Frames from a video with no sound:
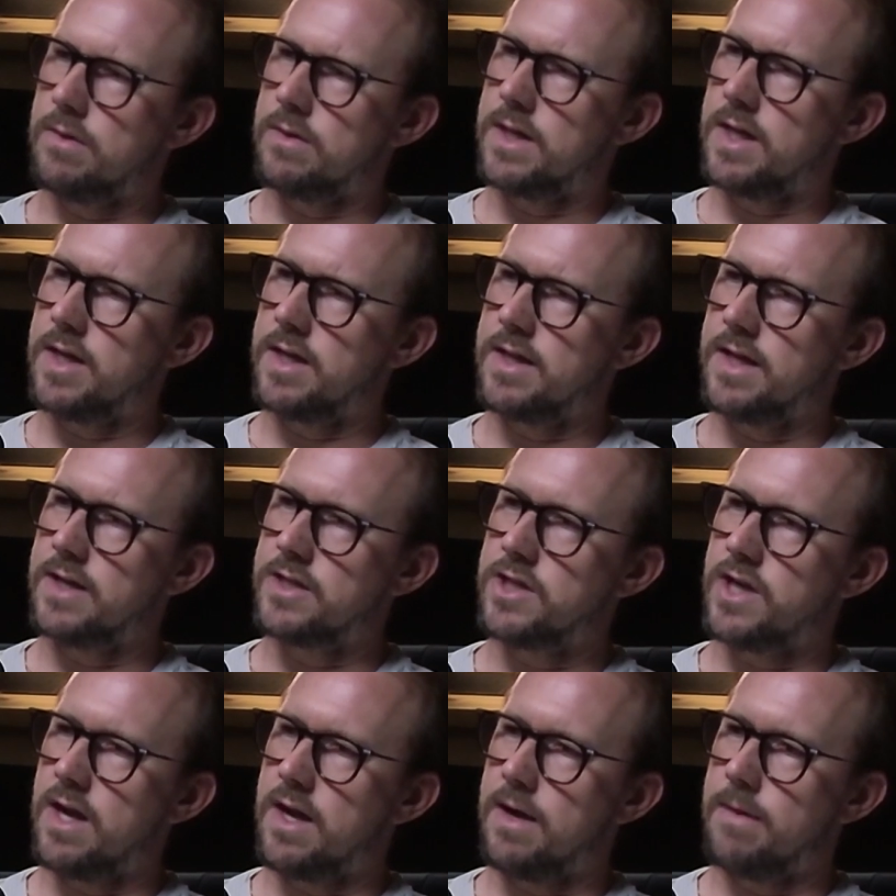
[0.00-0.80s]
getting that
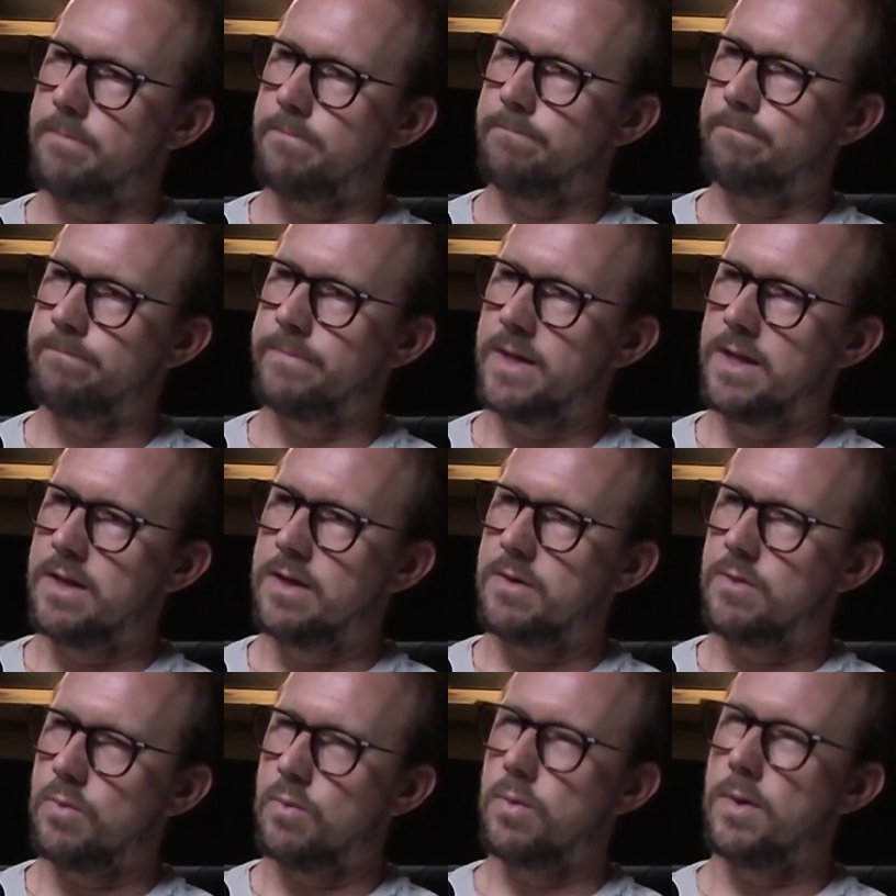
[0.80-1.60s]
job
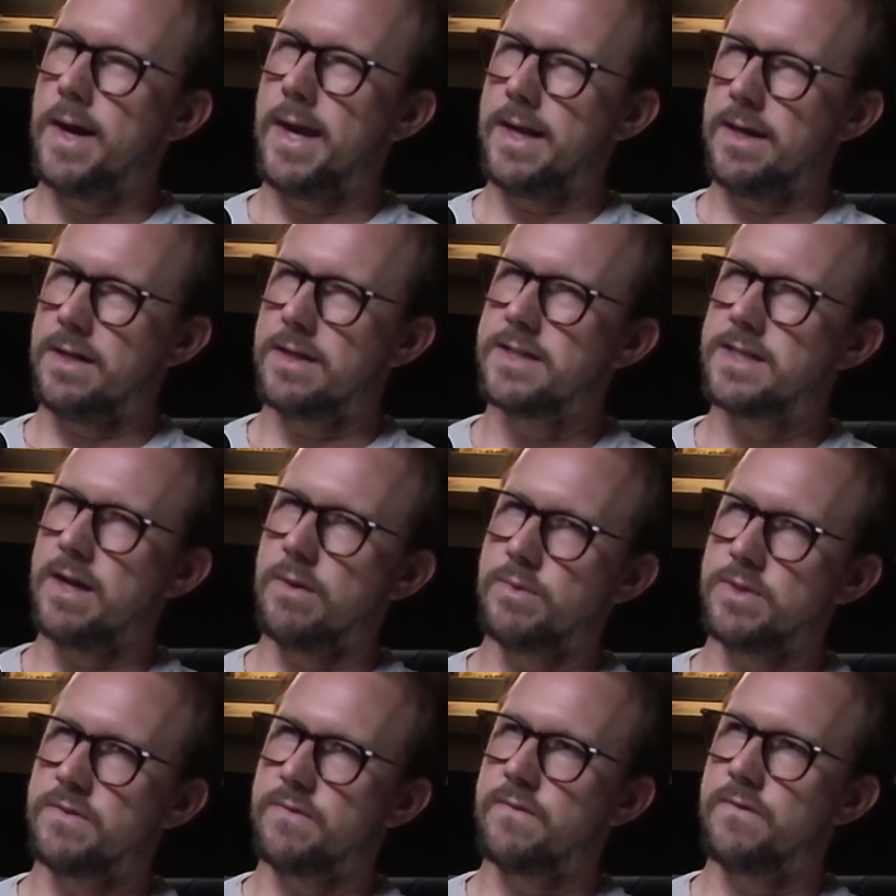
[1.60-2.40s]
right as I
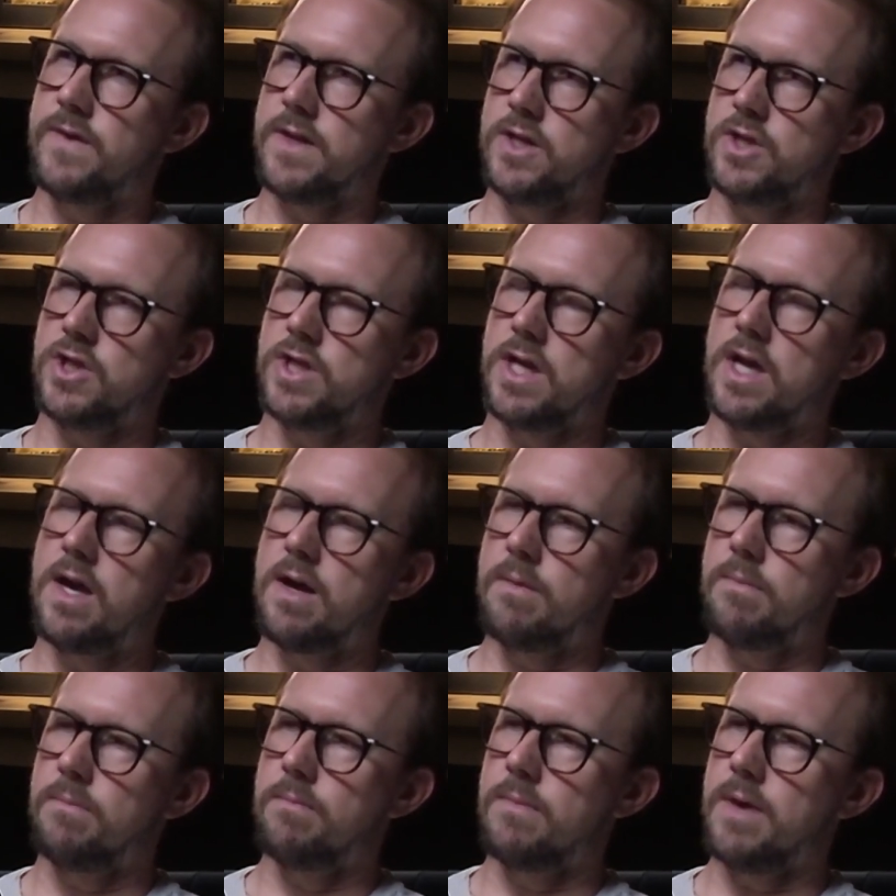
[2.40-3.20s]
was finishing
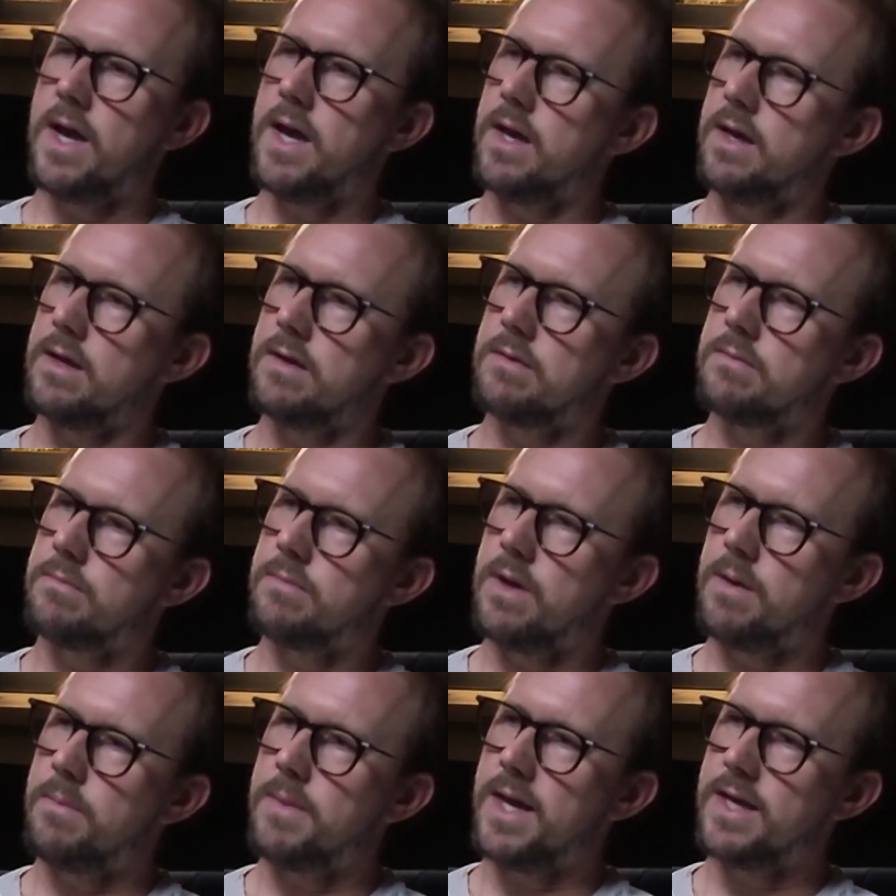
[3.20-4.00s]
up my
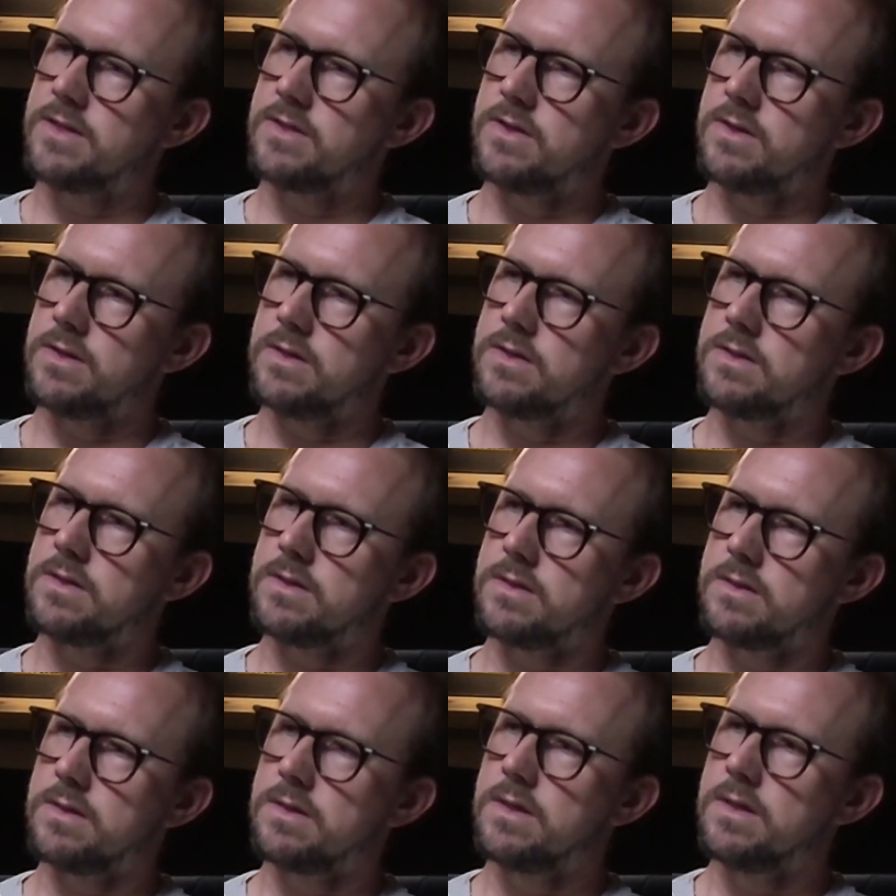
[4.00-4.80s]

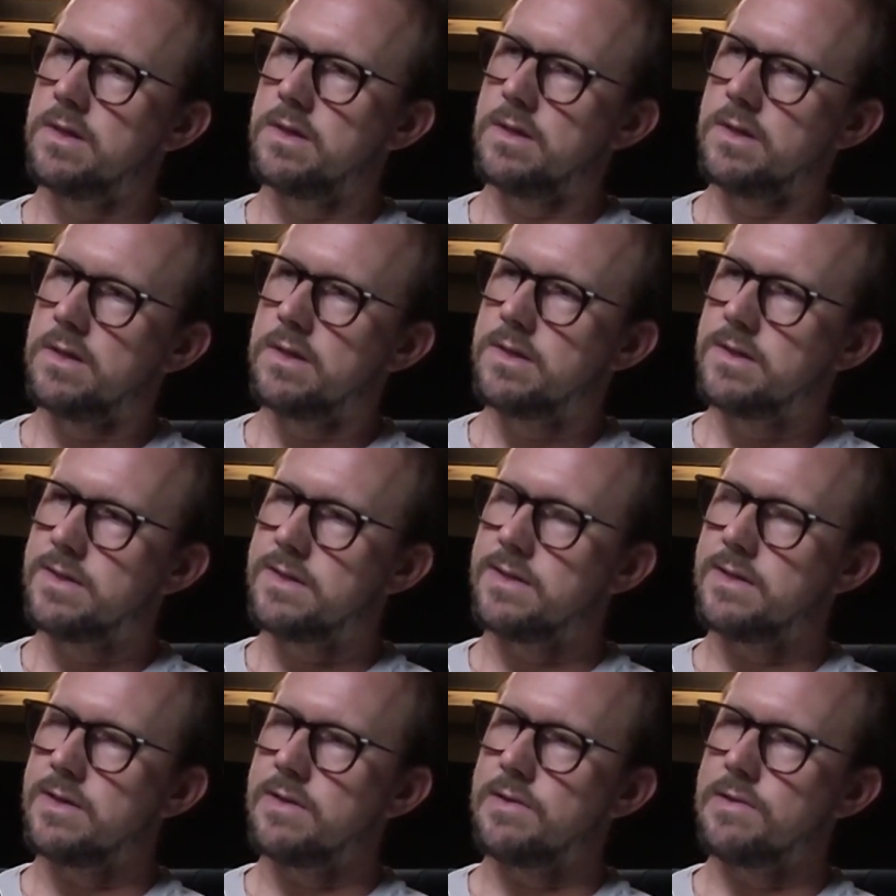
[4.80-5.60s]
master's.
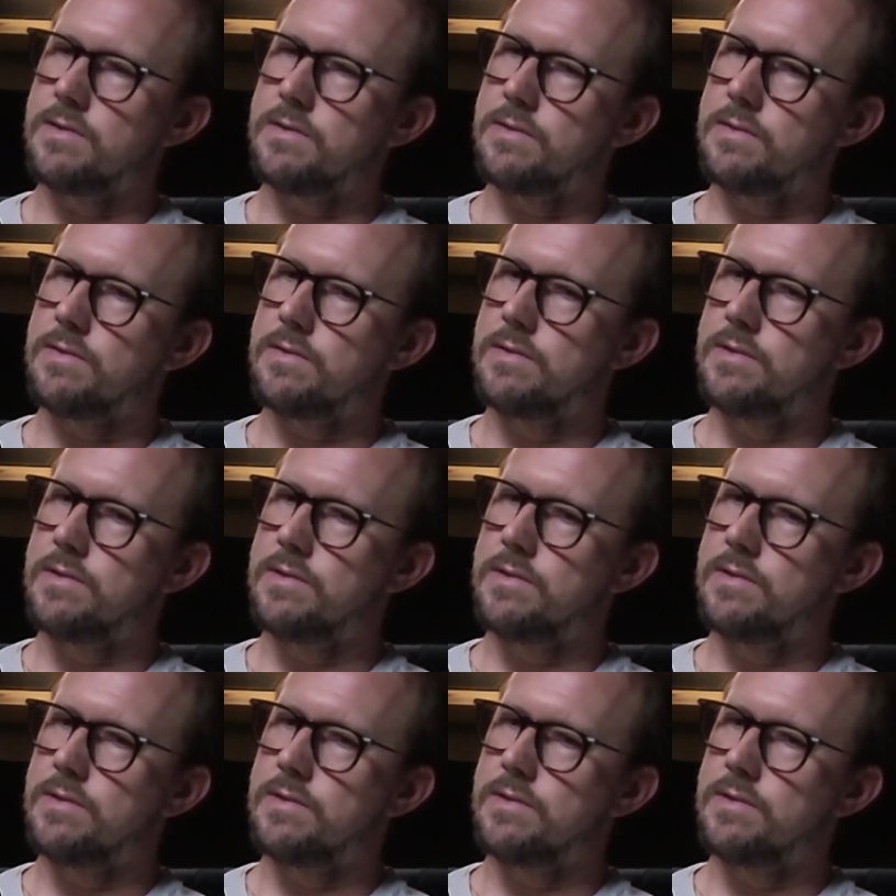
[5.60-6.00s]
So